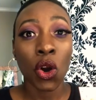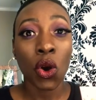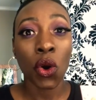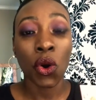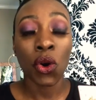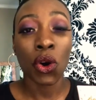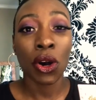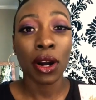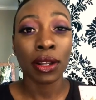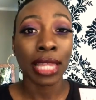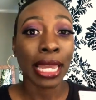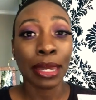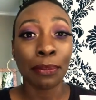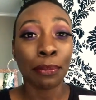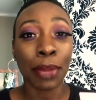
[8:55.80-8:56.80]
or
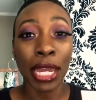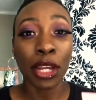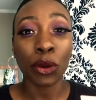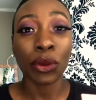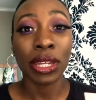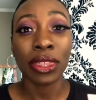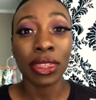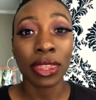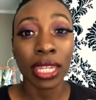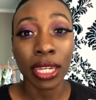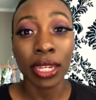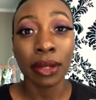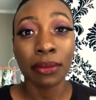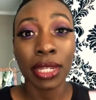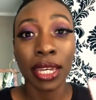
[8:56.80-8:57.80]
like bakery
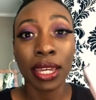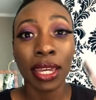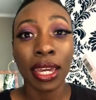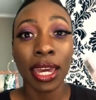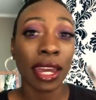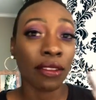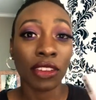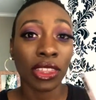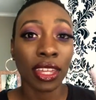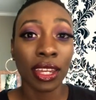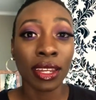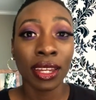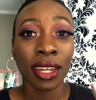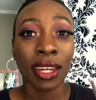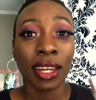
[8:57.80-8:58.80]
themed. Everything.
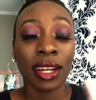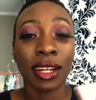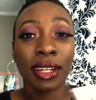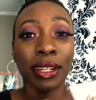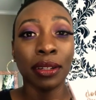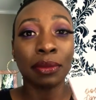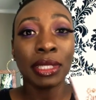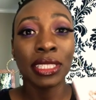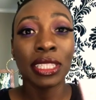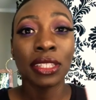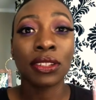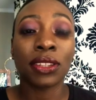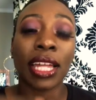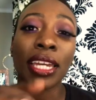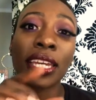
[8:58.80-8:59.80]
It's
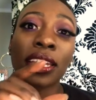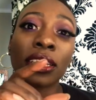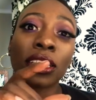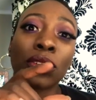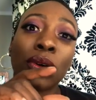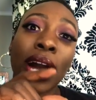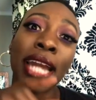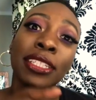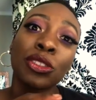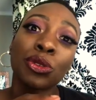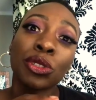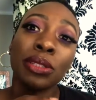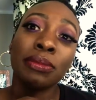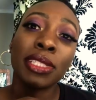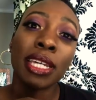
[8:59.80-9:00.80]
either like in a little ice
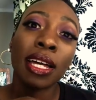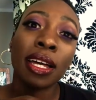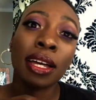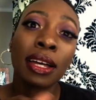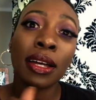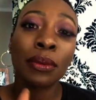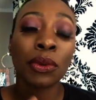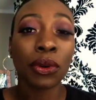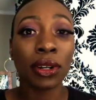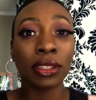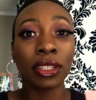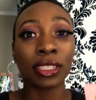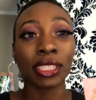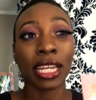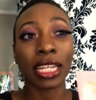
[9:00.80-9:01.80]
cream tub, or it
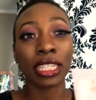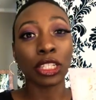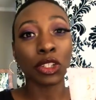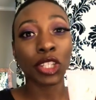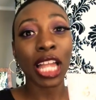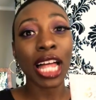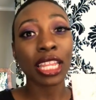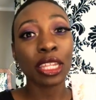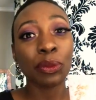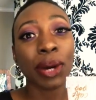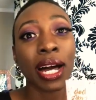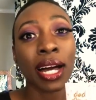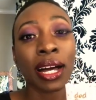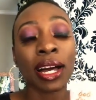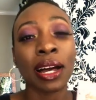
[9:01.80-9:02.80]
looks like a little
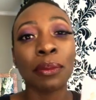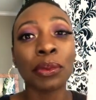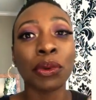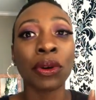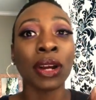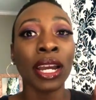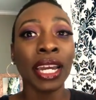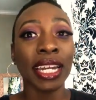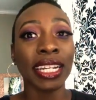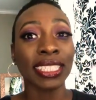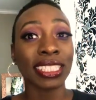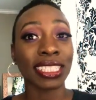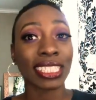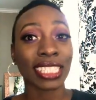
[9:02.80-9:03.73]
lollipop, or it's a